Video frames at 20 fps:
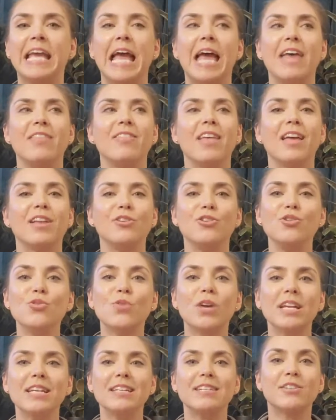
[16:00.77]
And then you
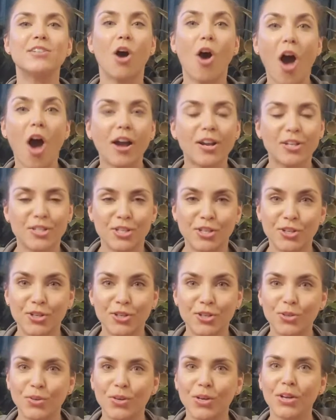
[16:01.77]
can talk
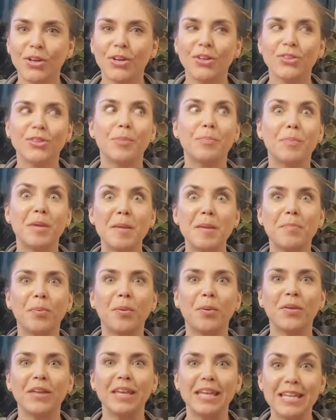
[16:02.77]
to the
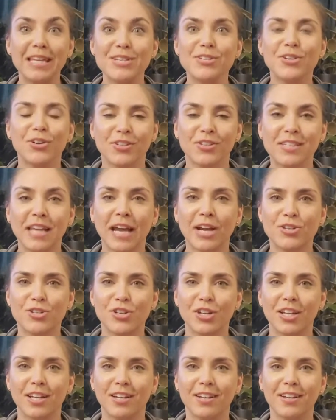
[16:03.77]
people in your
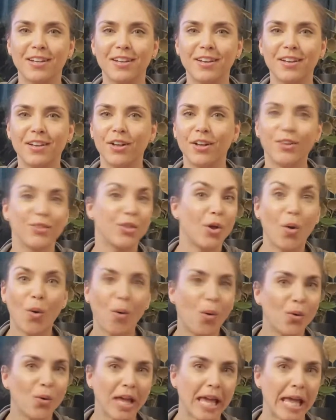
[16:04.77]
section the
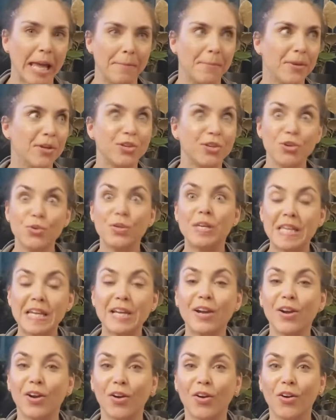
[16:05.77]
whole game. You
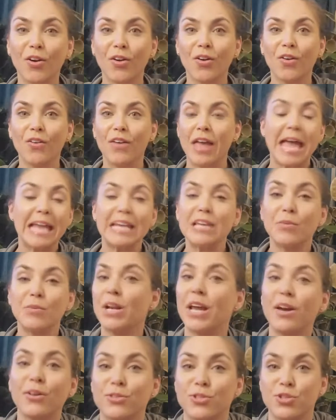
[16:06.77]
hear anyone
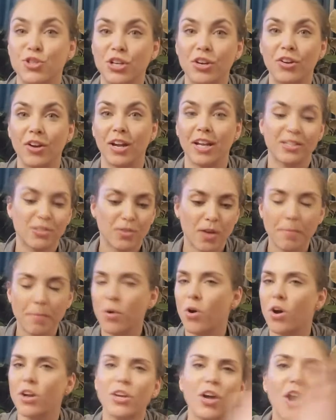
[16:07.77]
else cheering. So I'm
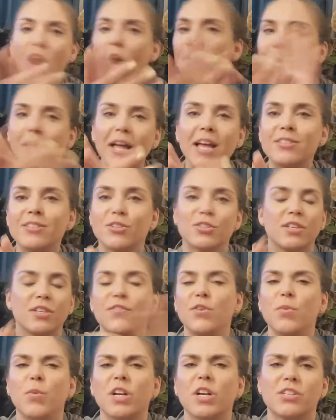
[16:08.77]
going, go Blazers. And if
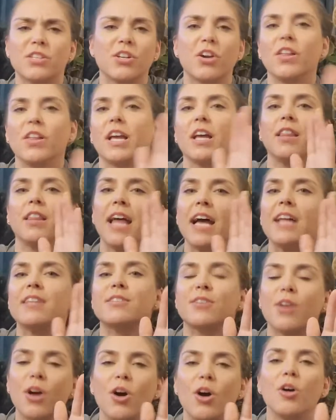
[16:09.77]
you want to start like a
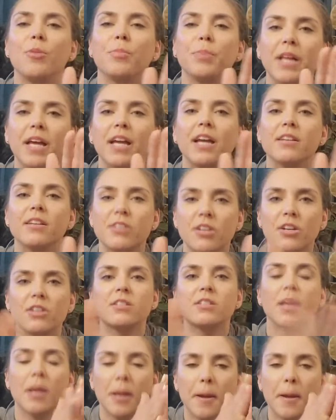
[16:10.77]
let's go Blazers